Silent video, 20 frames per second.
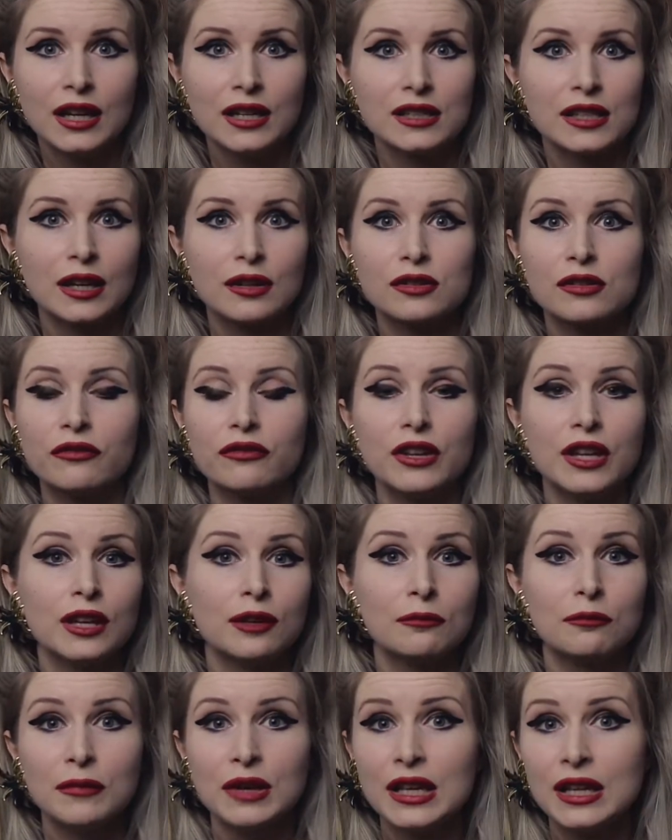types of
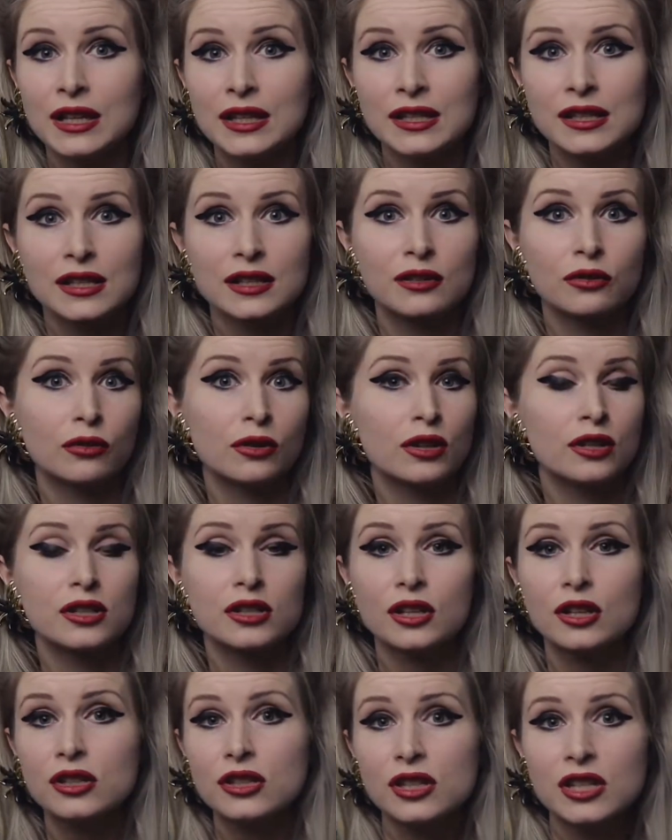vegan mince or
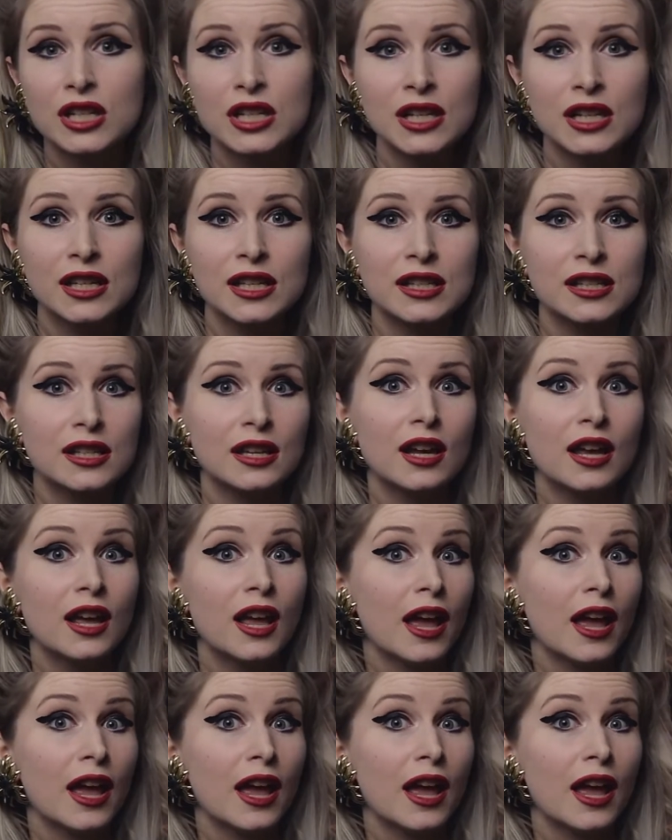sausages,